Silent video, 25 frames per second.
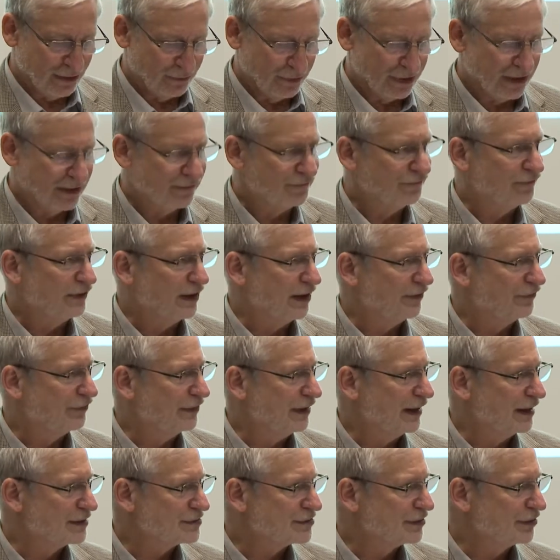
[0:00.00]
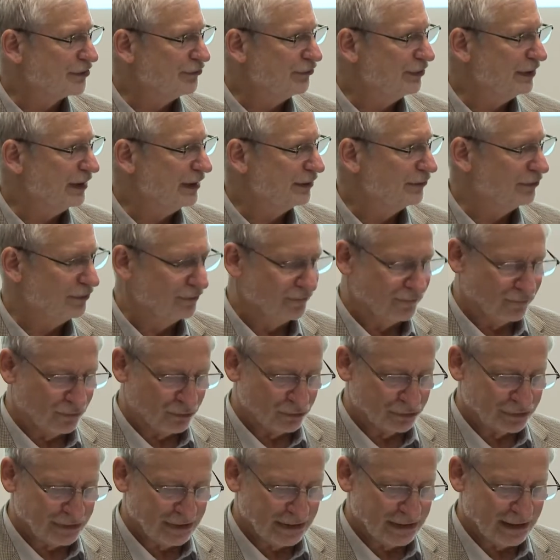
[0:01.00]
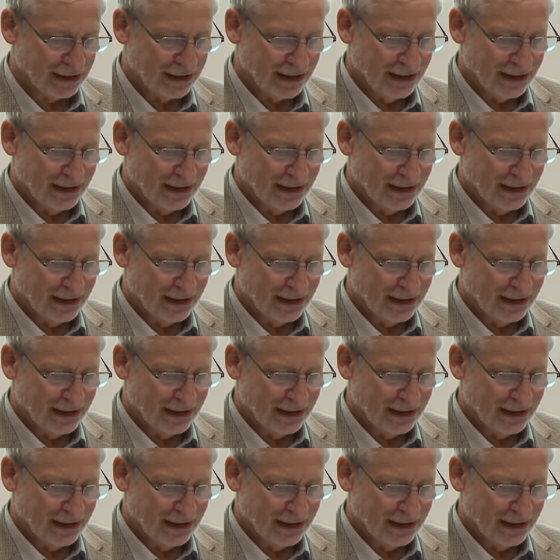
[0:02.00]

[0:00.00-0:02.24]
we had 5,340,